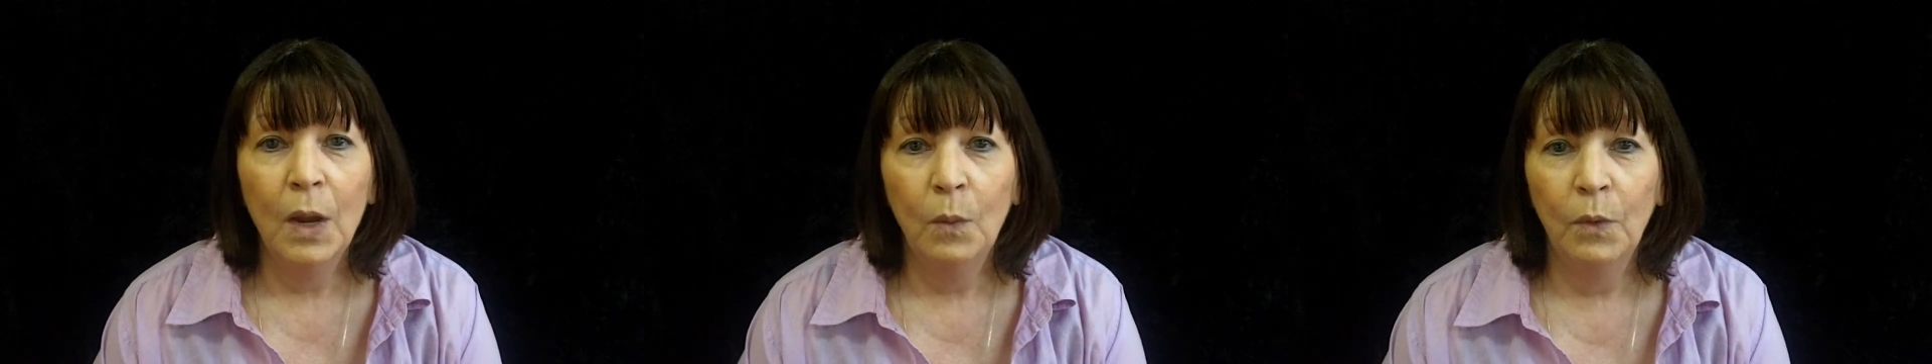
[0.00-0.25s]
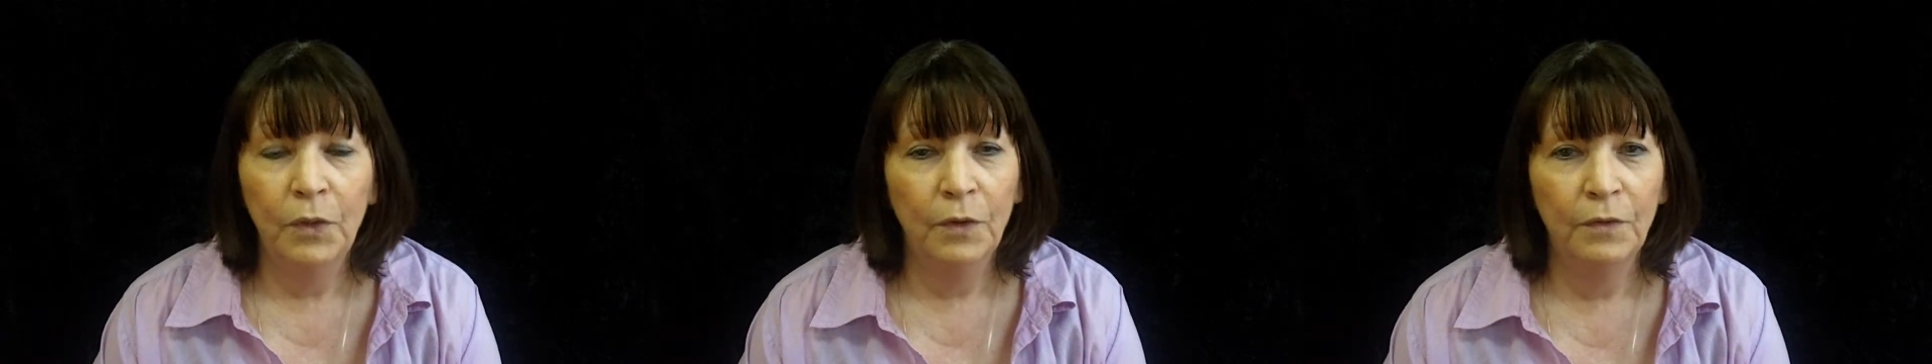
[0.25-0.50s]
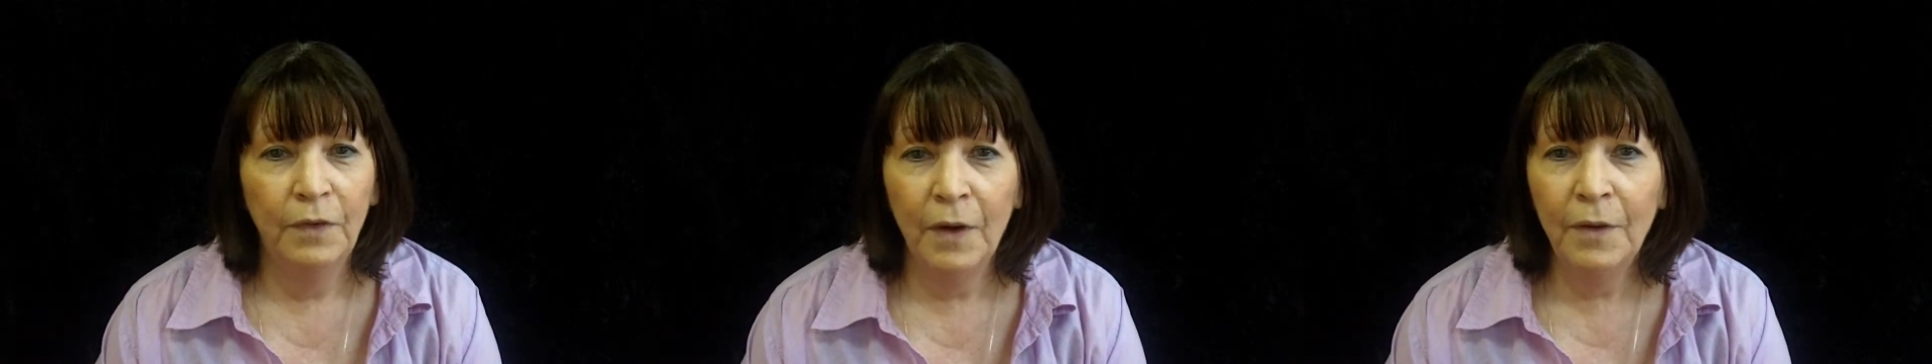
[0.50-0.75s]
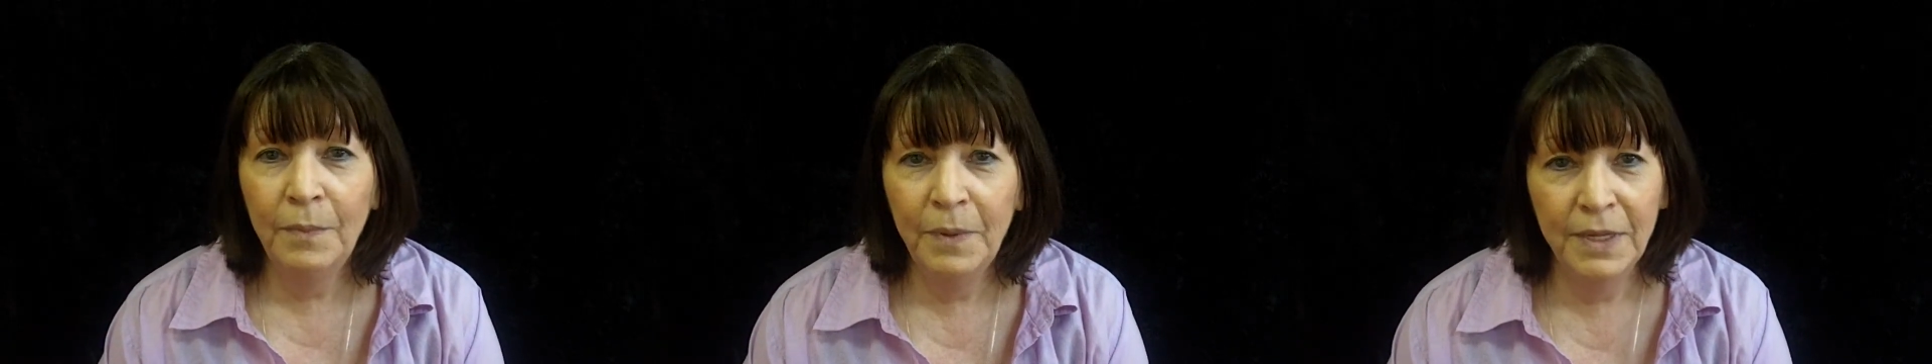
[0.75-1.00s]
with your
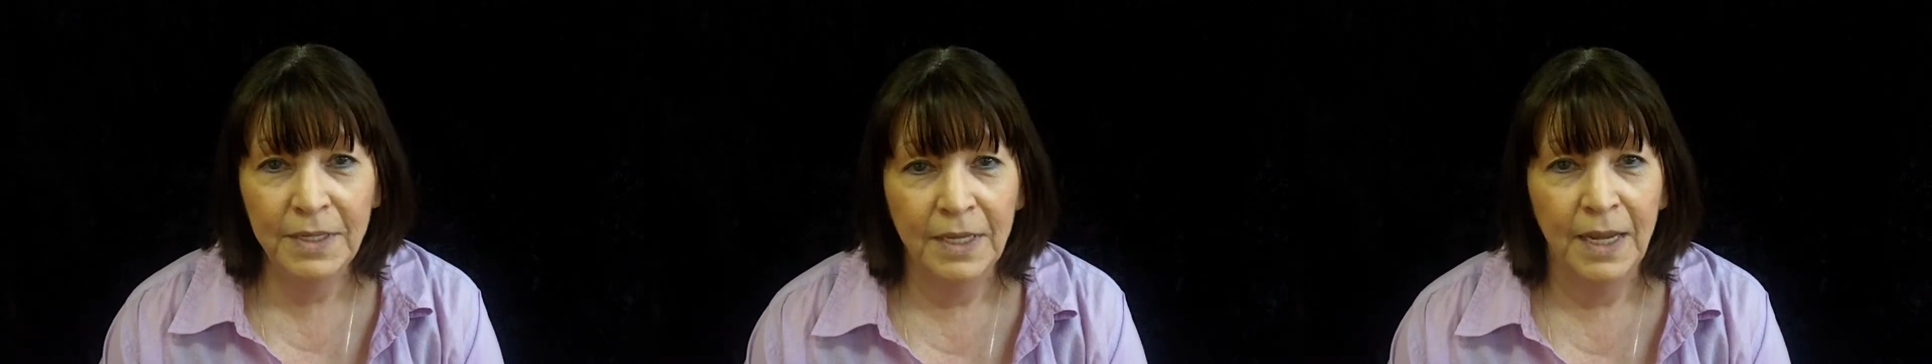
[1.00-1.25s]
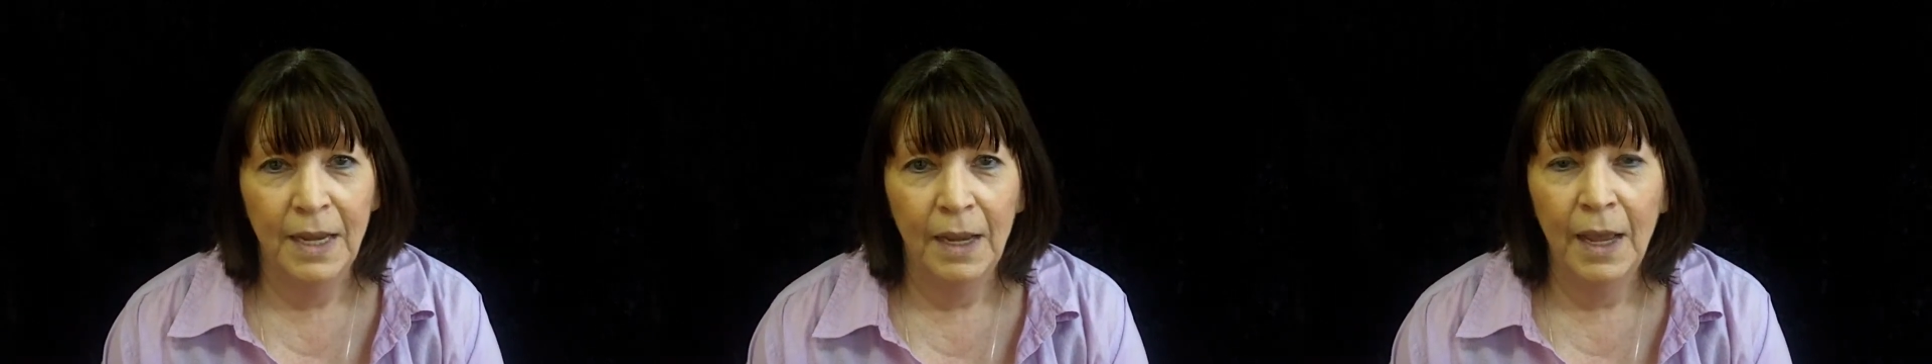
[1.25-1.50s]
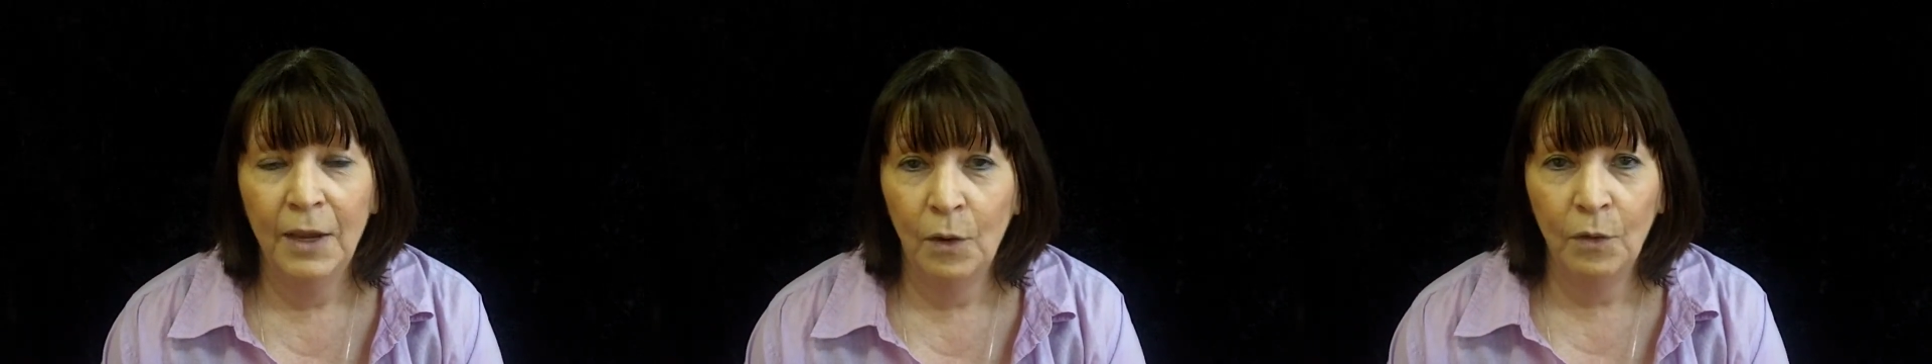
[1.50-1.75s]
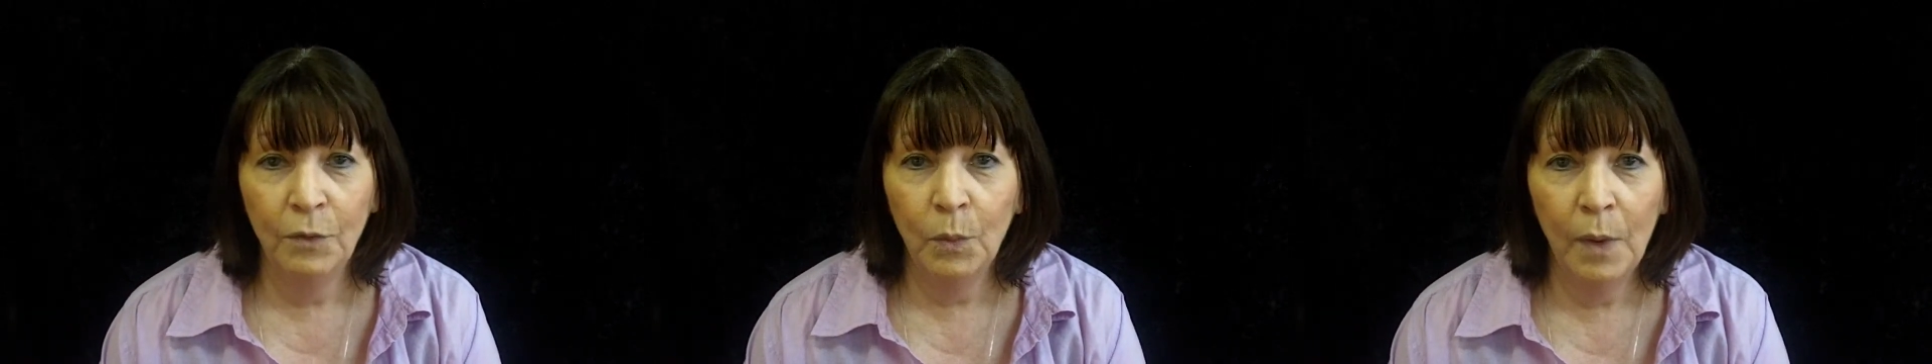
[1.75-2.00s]
very busy and
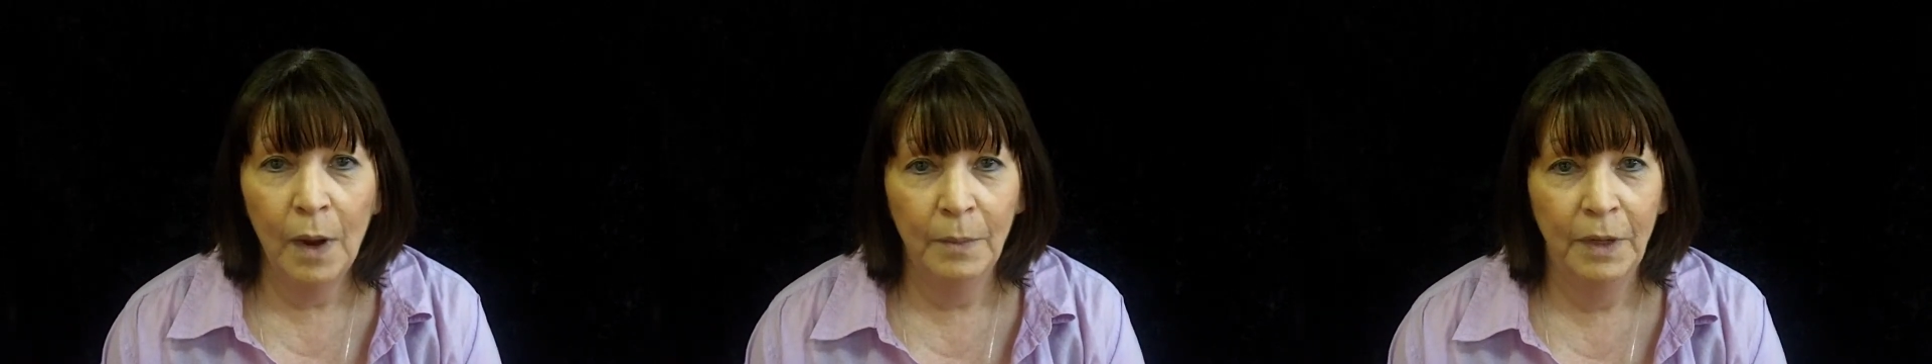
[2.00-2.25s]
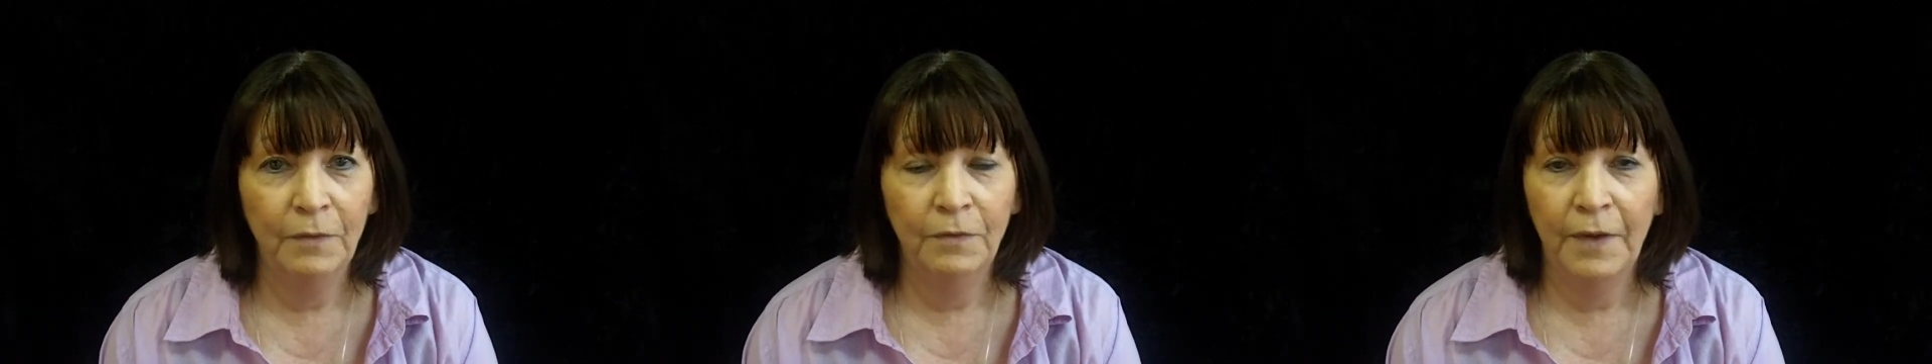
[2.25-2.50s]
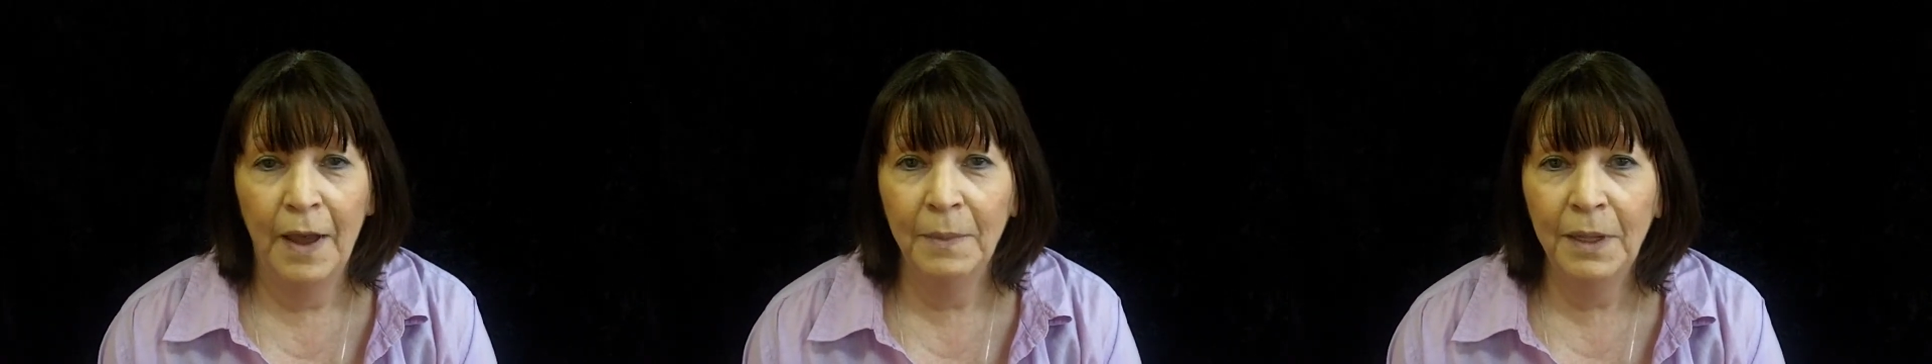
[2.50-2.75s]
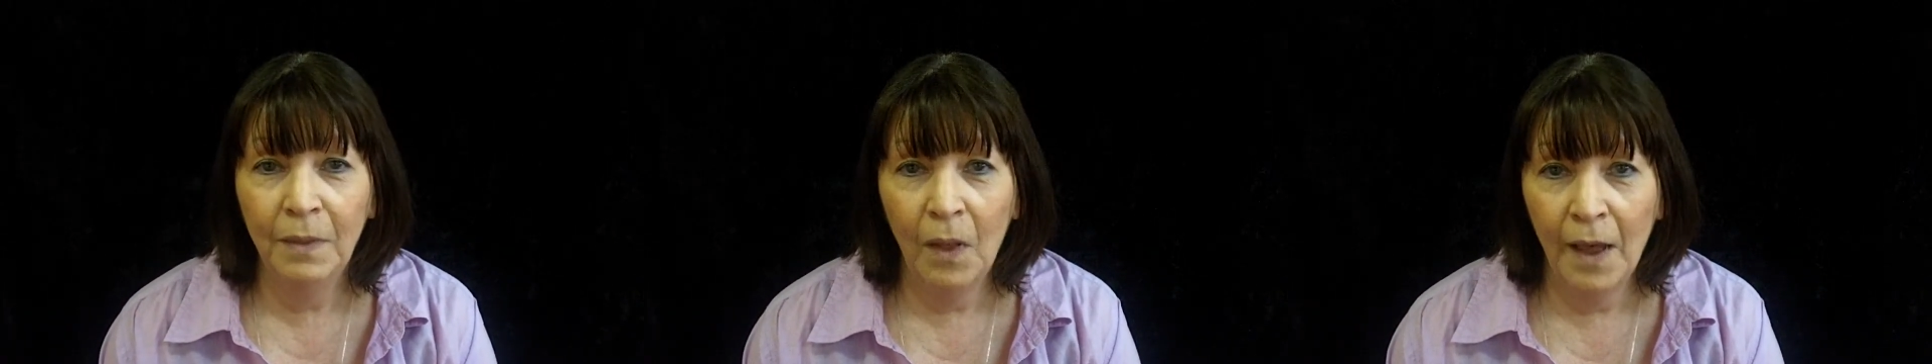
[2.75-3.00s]
overwhelming
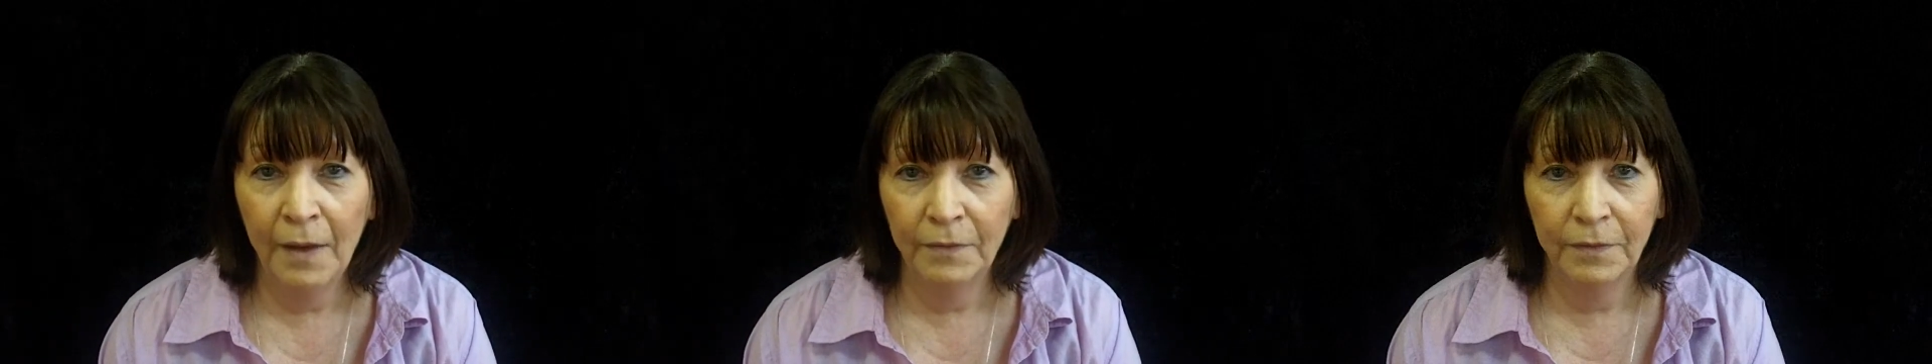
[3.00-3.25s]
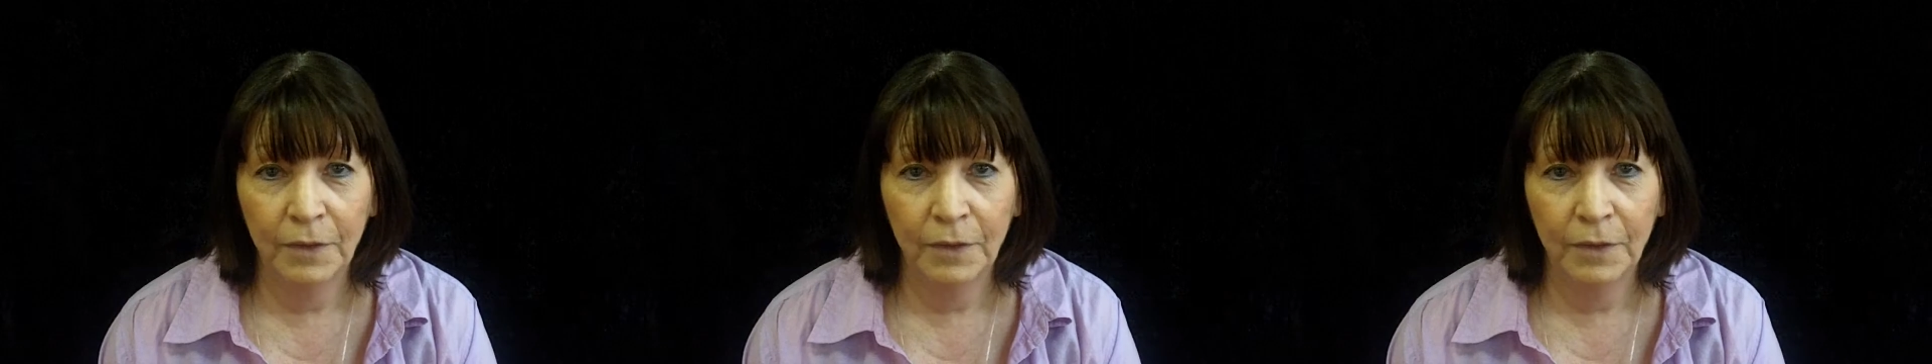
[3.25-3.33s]
family life,